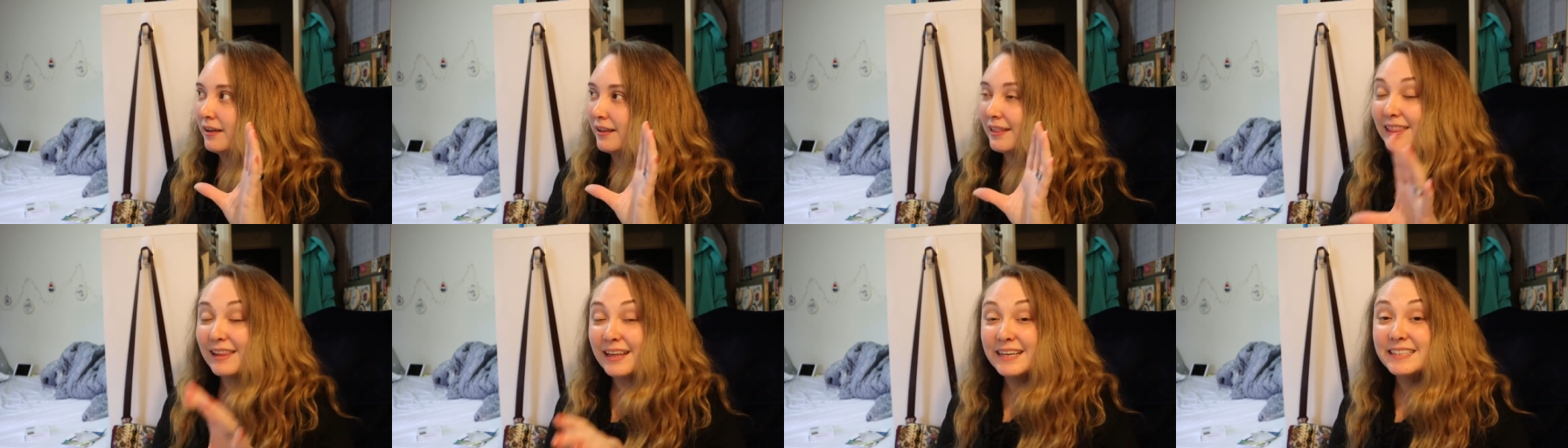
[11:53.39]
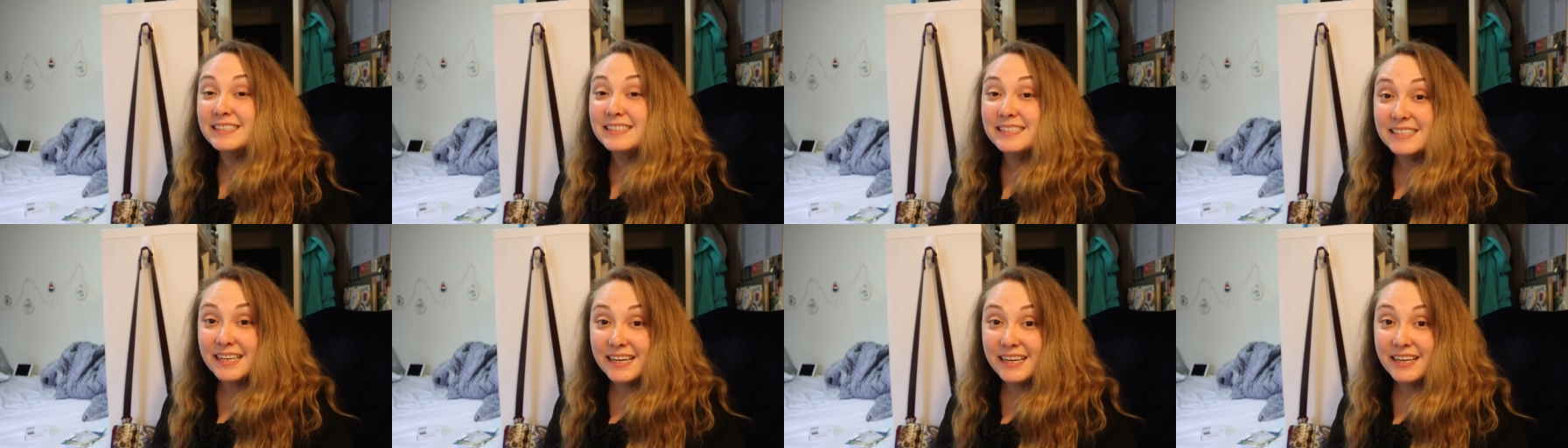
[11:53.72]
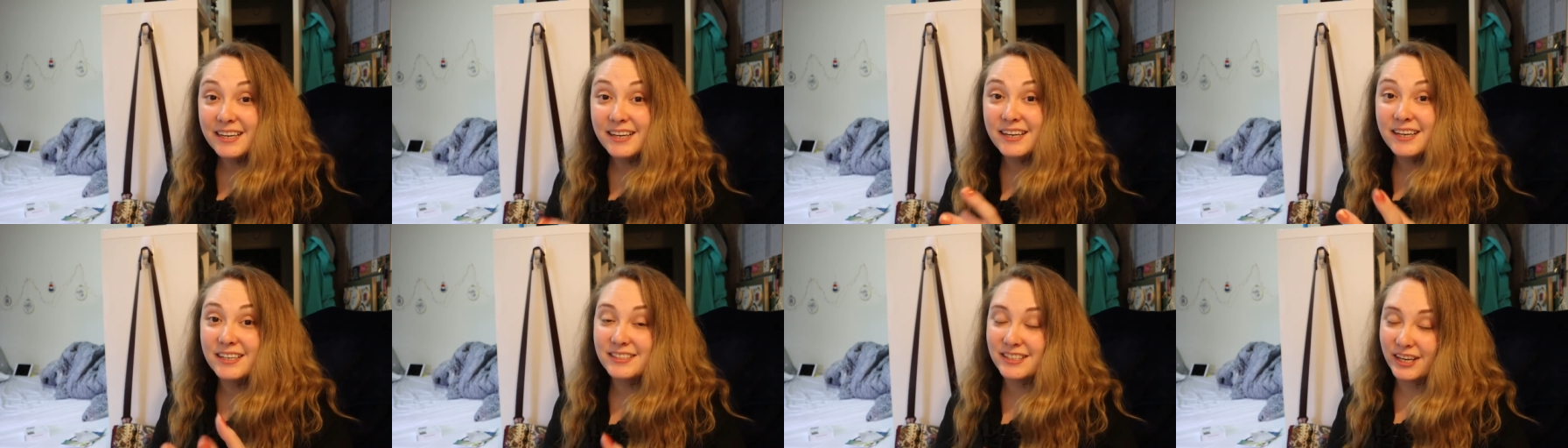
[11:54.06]

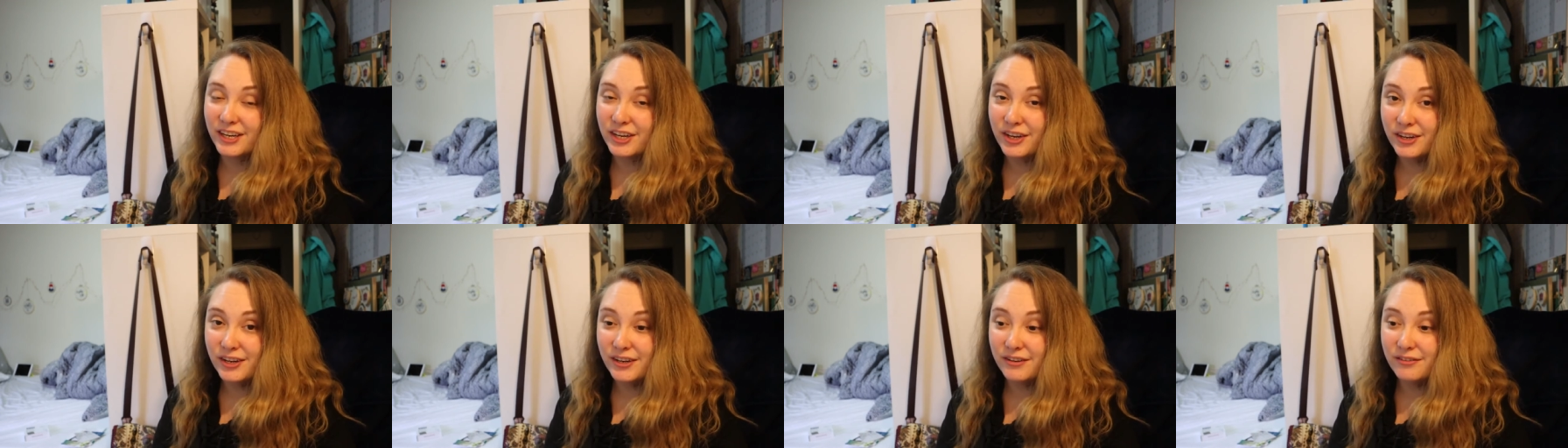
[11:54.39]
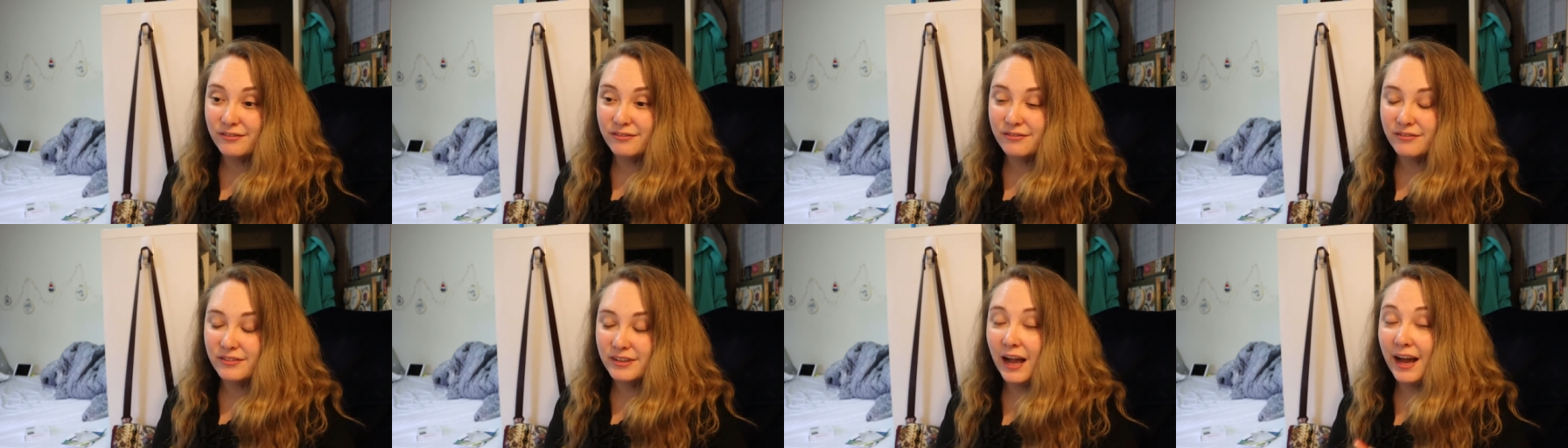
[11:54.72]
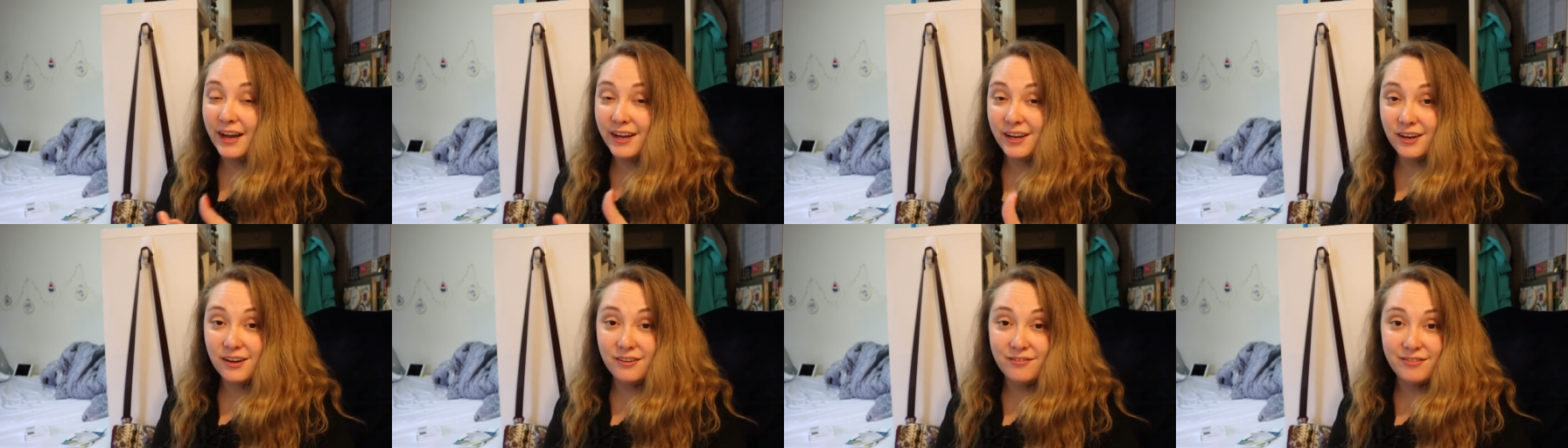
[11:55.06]
listing because I could have
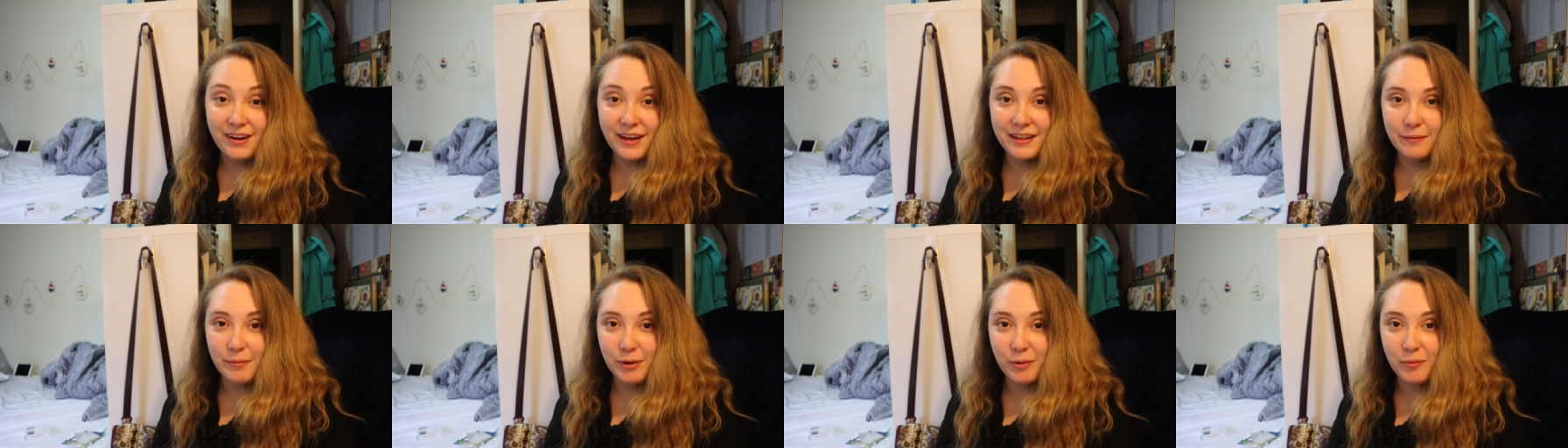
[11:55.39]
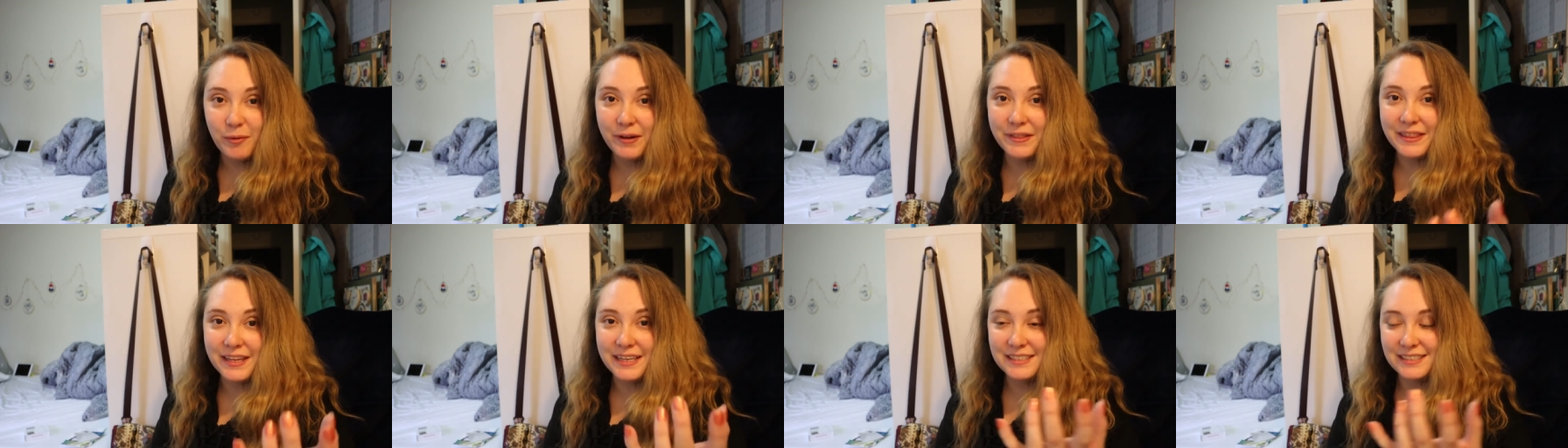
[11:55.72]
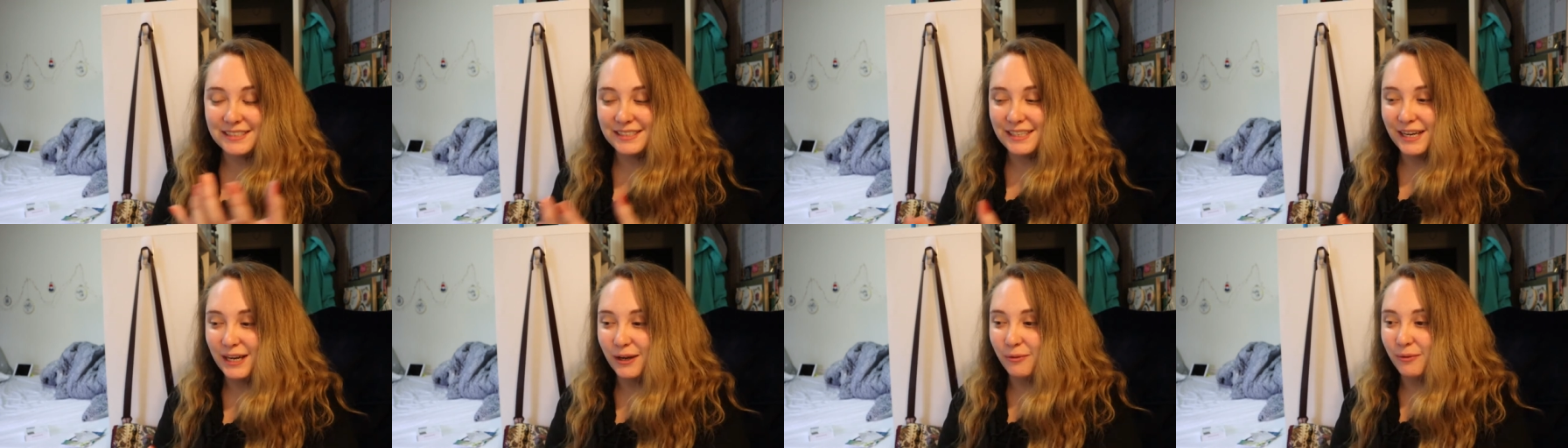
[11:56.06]
I could have done them in one
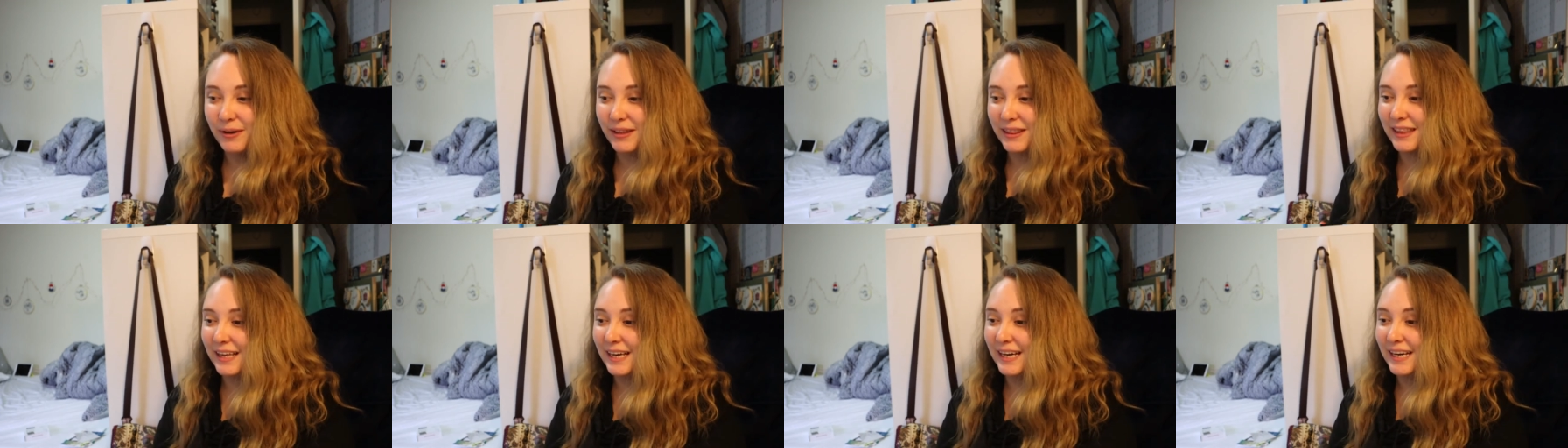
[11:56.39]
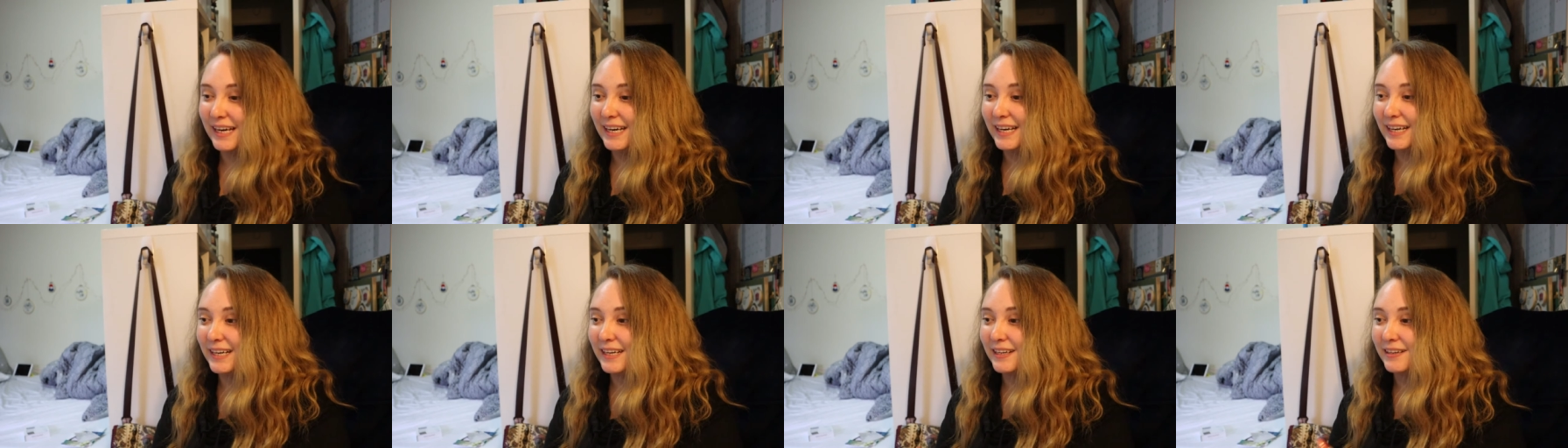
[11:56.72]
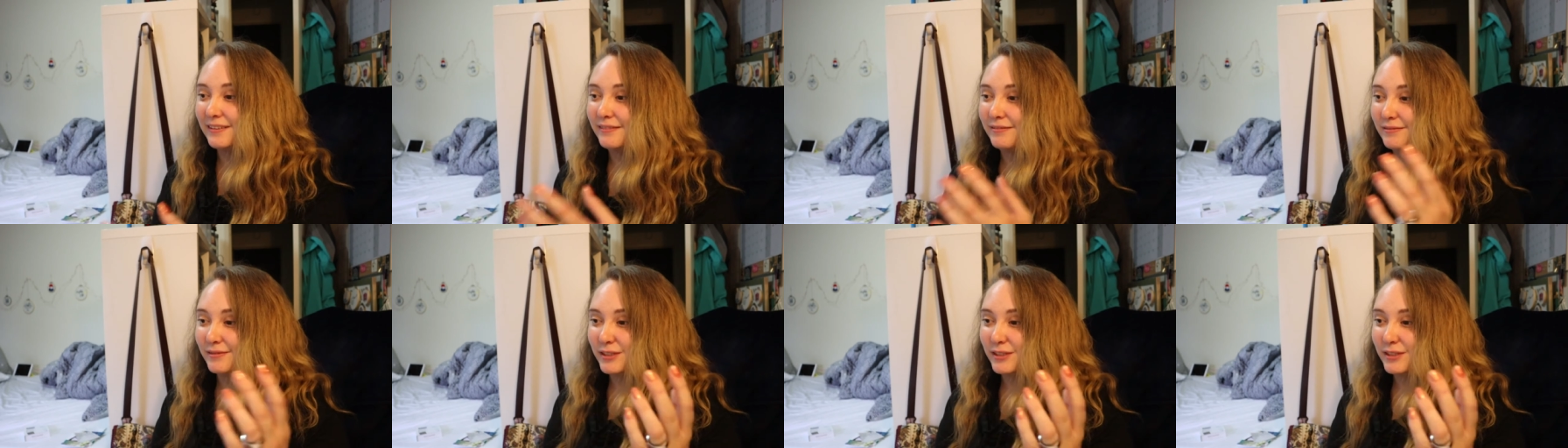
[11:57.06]
listing with like